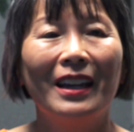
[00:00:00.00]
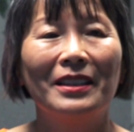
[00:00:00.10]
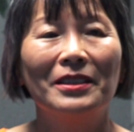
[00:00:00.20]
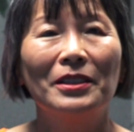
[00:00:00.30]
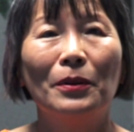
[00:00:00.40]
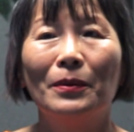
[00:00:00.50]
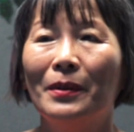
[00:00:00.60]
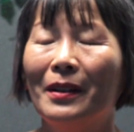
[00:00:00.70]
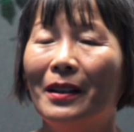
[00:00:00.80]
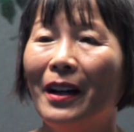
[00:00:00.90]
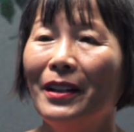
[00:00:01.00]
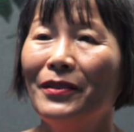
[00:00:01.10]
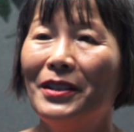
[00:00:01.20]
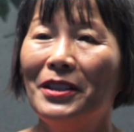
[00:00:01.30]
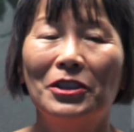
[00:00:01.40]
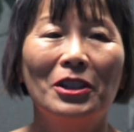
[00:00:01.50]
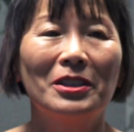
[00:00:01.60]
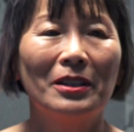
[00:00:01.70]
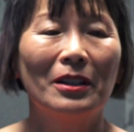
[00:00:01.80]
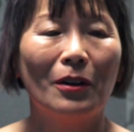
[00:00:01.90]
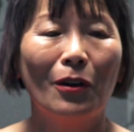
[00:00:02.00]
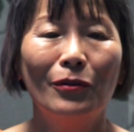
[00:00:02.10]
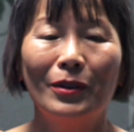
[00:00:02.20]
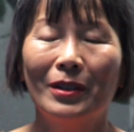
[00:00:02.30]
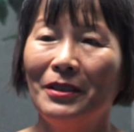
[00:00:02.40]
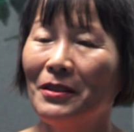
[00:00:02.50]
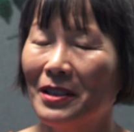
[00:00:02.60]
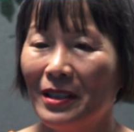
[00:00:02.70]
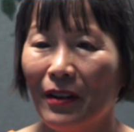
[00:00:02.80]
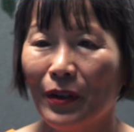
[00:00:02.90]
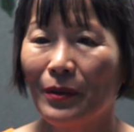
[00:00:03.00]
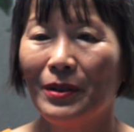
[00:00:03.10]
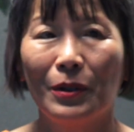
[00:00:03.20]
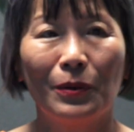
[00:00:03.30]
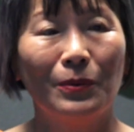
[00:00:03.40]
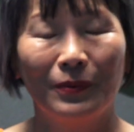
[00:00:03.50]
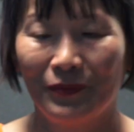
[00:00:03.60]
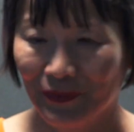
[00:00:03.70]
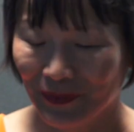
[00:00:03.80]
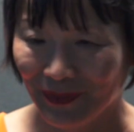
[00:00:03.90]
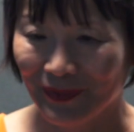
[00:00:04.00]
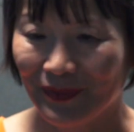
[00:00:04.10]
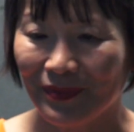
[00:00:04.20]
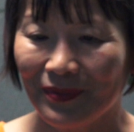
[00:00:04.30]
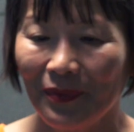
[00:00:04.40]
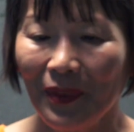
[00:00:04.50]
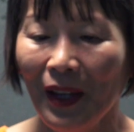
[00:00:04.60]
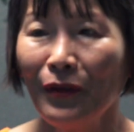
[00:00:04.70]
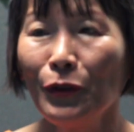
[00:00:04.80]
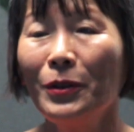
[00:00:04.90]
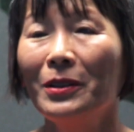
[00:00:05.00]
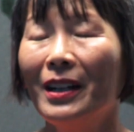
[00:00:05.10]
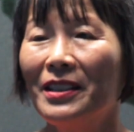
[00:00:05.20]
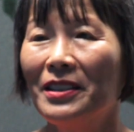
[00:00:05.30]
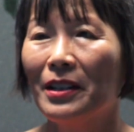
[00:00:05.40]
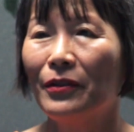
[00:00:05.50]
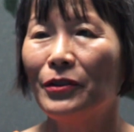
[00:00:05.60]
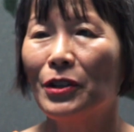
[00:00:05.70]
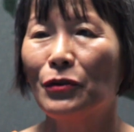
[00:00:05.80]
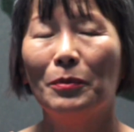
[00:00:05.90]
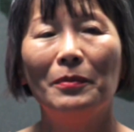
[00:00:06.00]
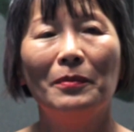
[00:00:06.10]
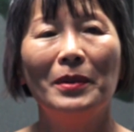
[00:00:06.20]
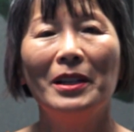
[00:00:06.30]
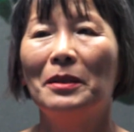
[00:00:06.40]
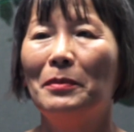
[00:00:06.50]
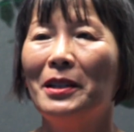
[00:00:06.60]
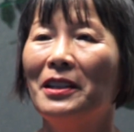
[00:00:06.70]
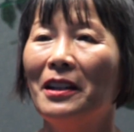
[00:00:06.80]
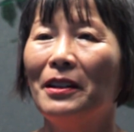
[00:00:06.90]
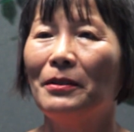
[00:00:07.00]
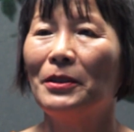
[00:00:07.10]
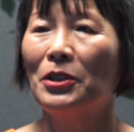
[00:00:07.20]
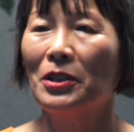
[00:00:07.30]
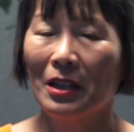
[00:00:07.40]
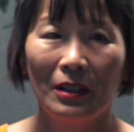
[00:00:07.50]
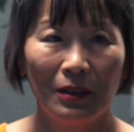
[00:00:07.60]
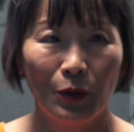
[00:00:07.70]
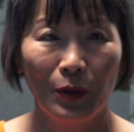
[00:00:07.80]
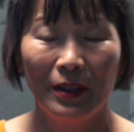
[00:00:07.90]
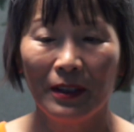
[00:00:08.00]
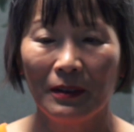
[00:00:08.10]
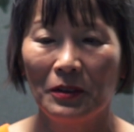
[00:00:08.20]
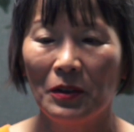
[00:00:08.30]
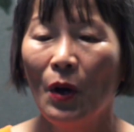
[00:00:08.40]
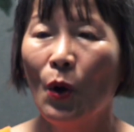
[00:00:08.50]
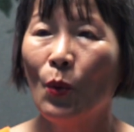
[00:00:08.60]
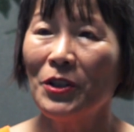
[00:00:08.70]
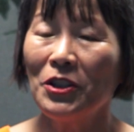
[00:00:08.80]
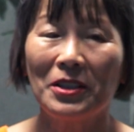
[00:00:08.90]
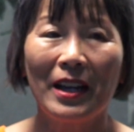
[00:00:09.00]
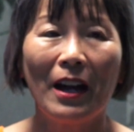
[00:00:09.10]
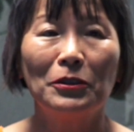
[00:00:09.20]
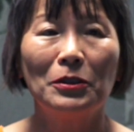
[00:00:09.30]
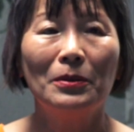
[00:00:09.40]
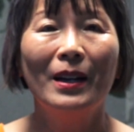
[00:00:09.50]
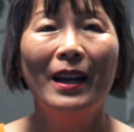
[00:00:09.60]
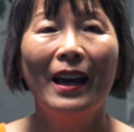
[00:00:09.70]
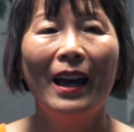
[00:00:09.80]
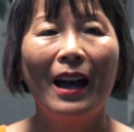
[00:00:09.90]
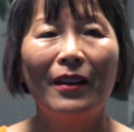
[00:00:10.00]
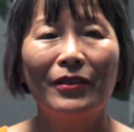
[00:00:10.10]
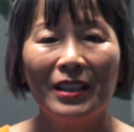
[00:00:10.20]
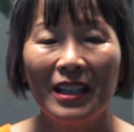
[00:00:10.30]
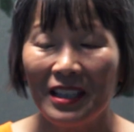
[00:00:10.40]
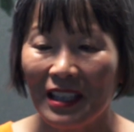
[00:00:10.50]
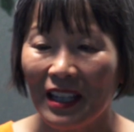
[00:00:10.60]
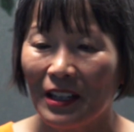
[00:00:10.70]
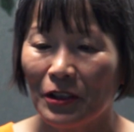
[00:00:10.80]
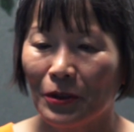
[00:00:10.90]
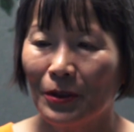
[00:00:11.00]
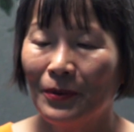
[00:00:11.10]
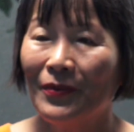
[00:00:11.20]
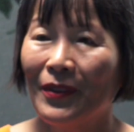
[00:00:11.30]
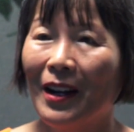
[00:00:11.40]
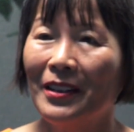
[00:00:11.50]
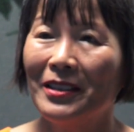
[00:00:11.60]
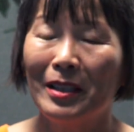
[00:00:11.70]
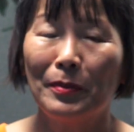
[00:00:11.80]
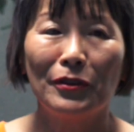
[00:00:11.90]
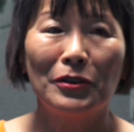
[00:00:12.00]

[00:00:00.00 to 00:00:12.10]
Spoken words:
And so a lot of it is just the stuff that, I've learned a lot of stuff just from being in BNI, which is a good thing, which is how to have an easy answer on the tip